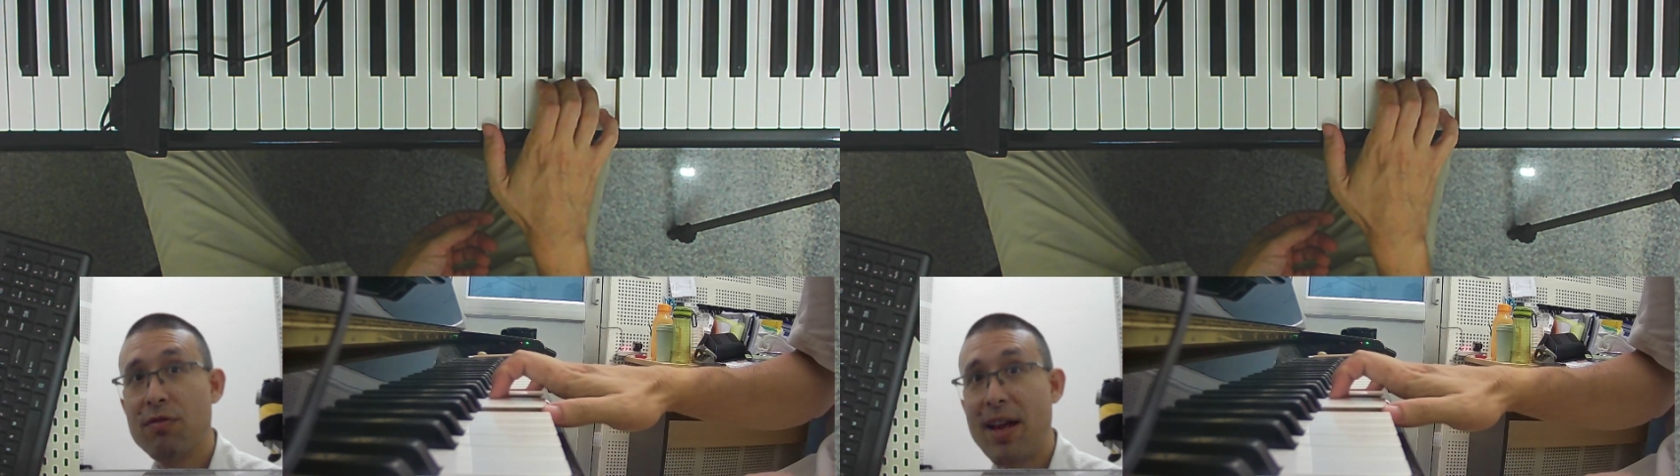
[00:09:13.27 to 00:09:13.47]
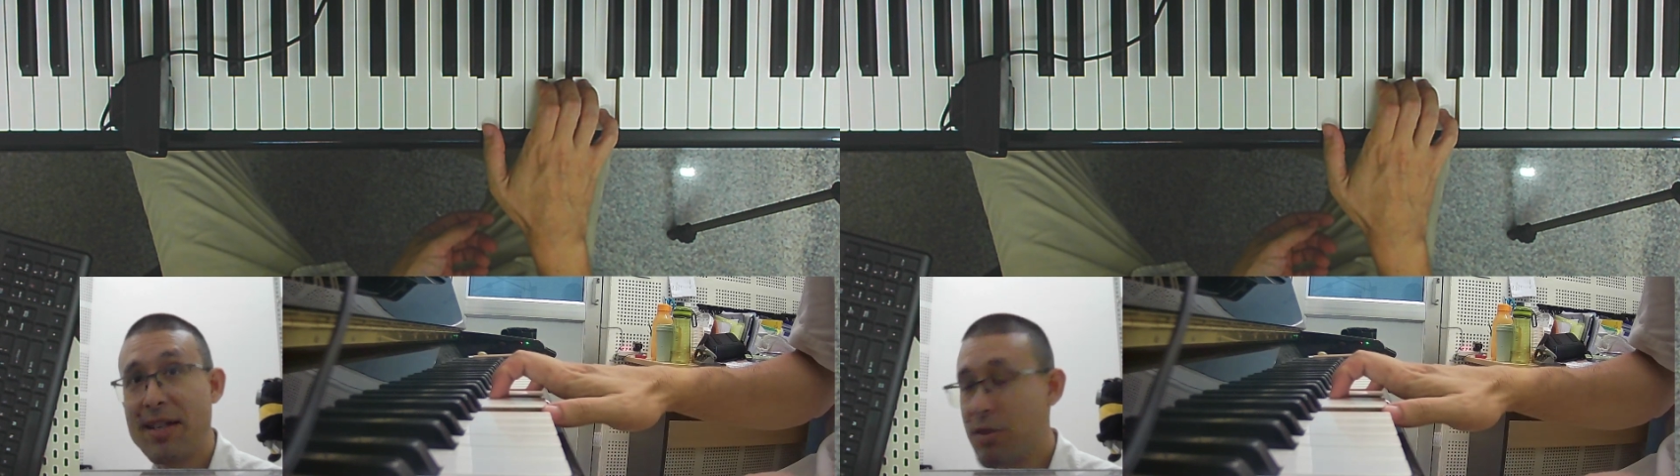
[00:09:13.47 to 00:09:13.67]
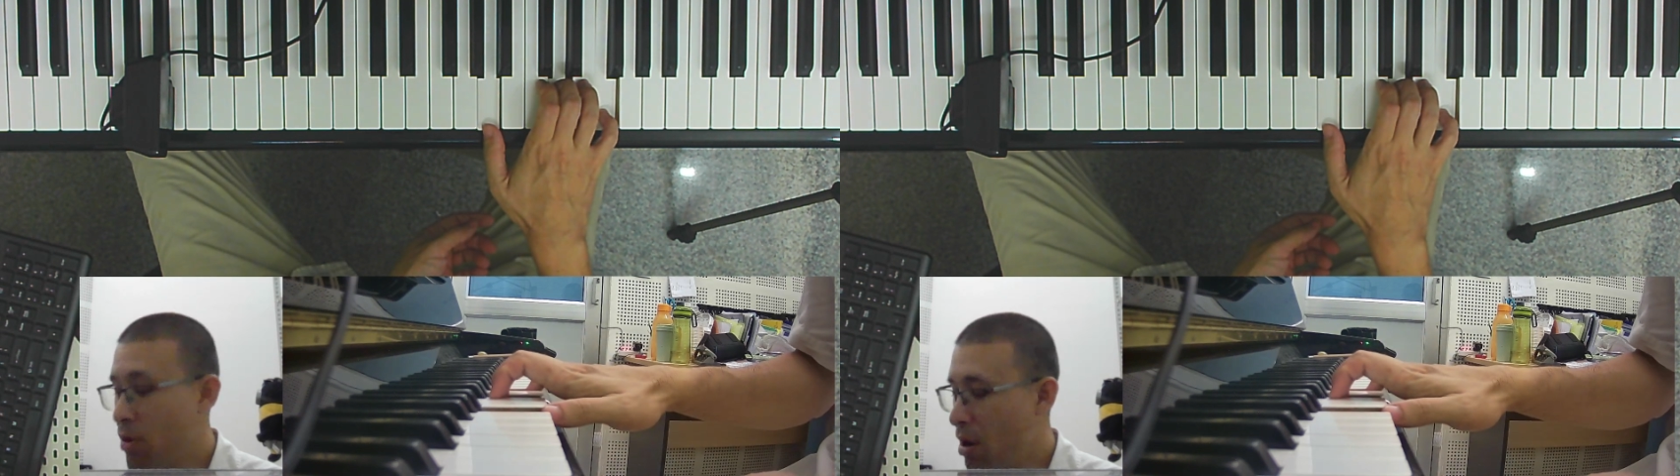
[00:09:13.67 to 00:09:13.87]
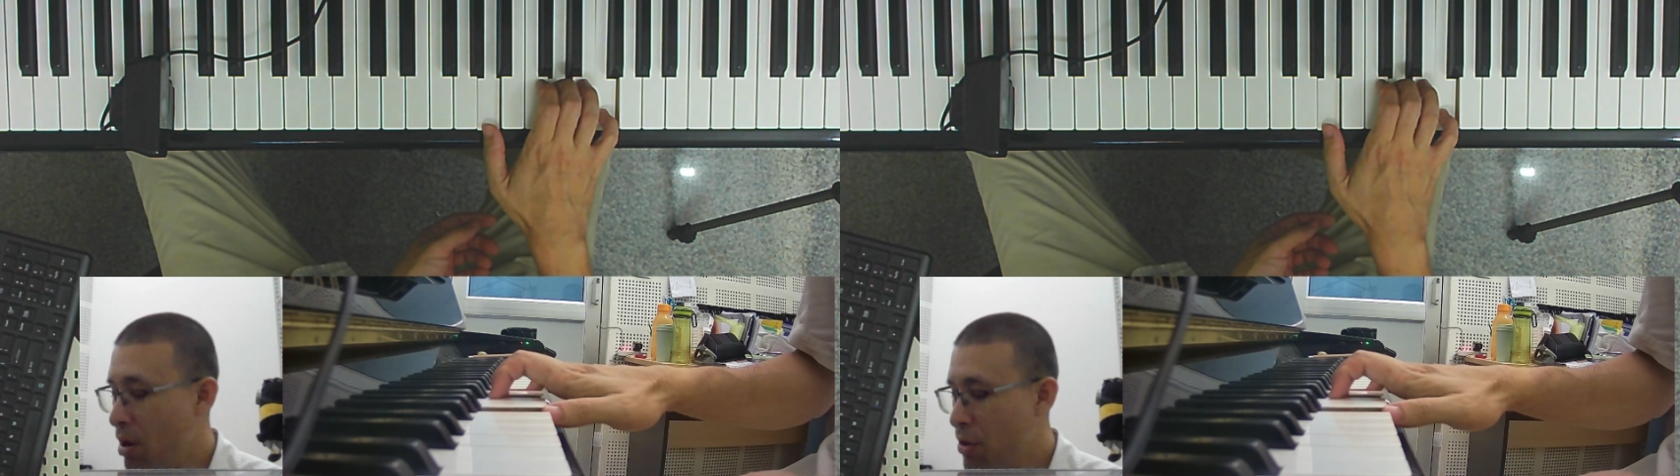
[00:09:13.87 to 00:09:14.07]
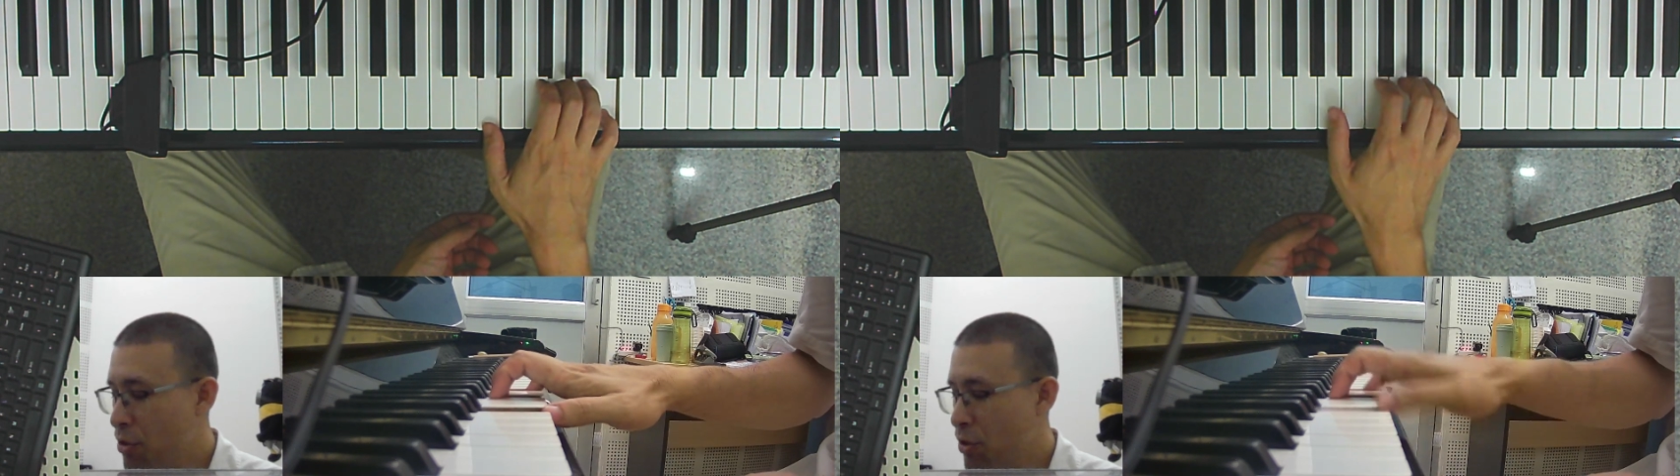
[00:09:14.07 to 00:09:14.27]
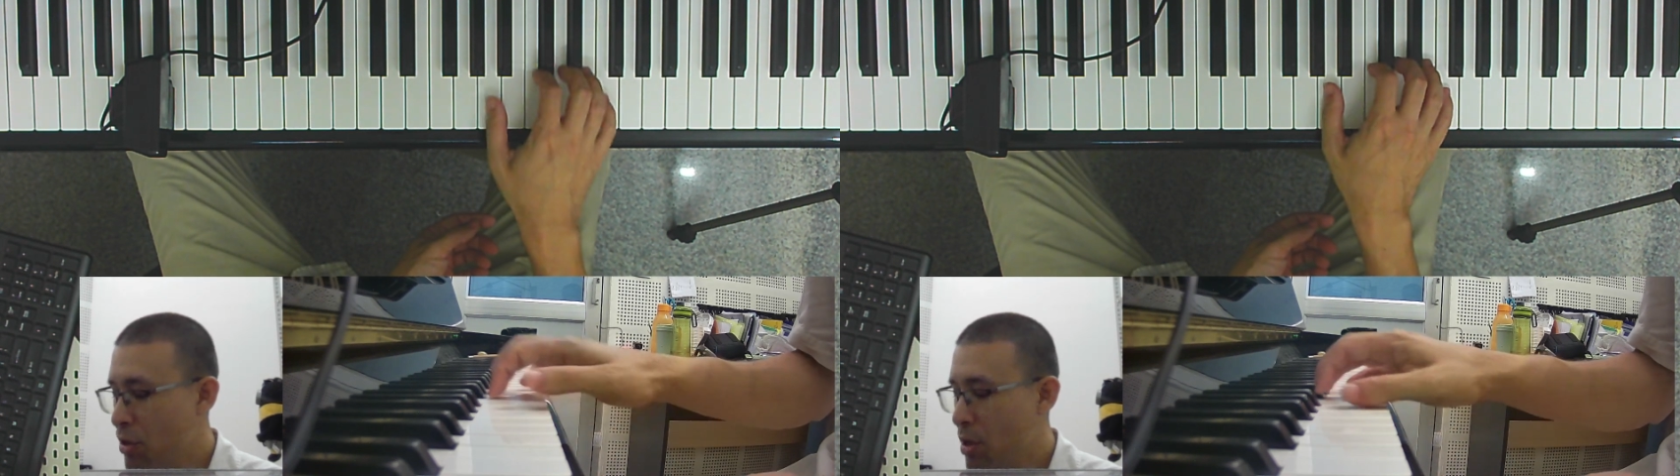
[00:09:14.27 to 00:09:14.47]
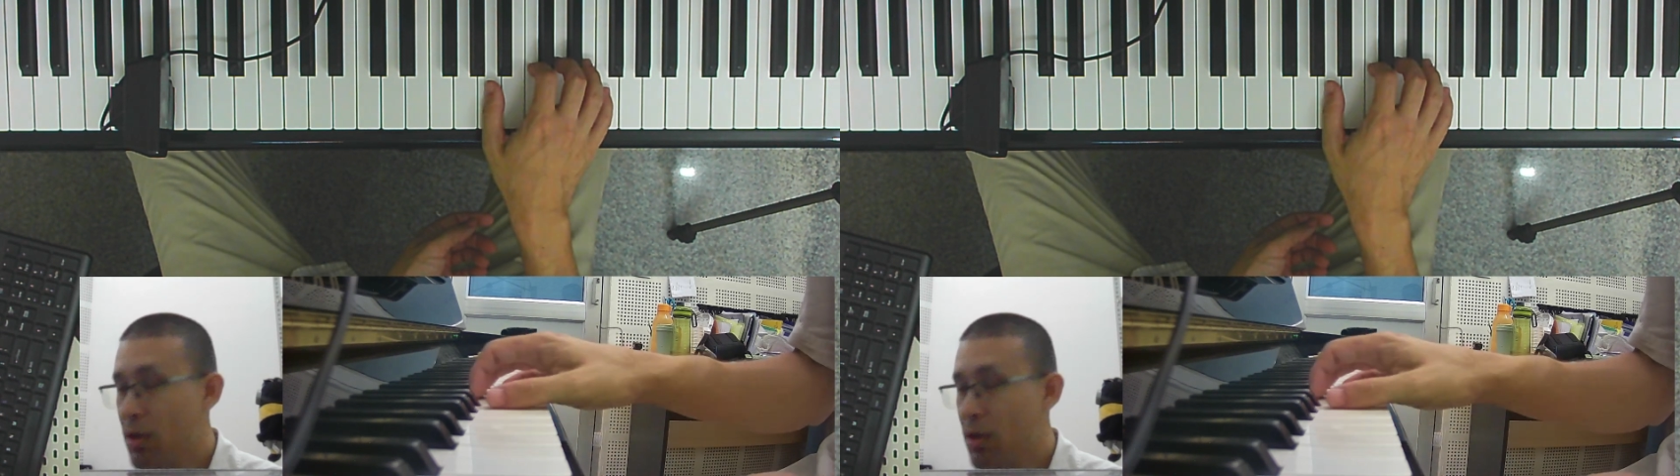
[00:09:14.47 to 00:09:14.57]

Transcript: flatten your arch.